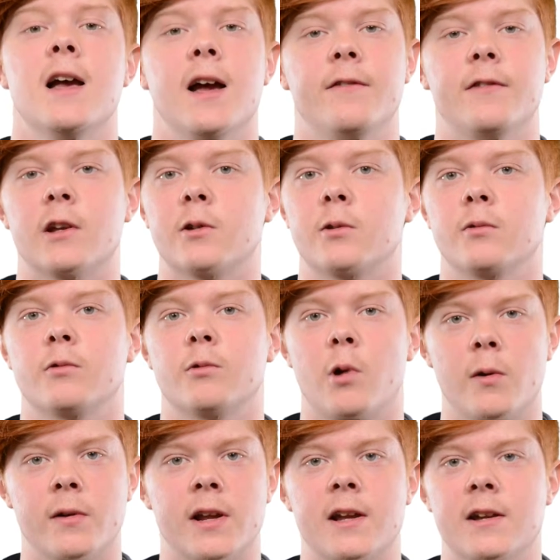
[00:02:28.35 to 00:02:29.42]
and then
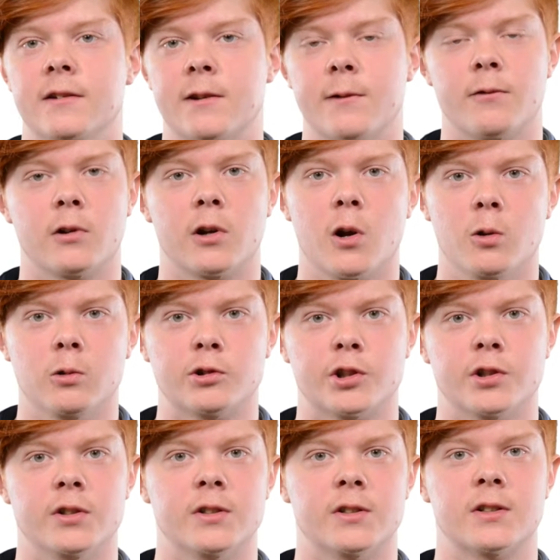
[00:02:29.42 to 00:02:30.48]
growing it in different
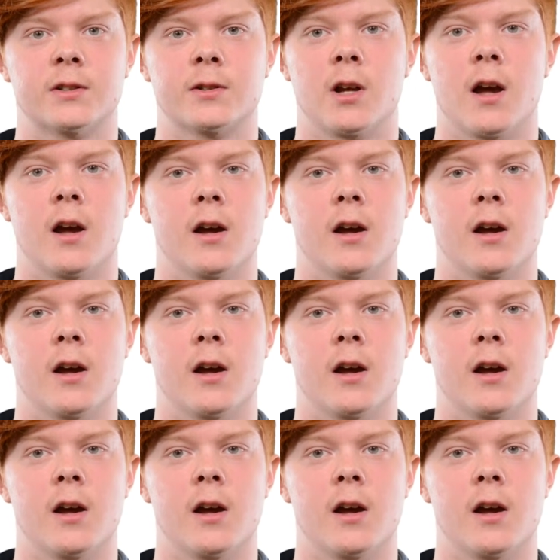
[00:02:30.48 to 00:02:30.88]
cultures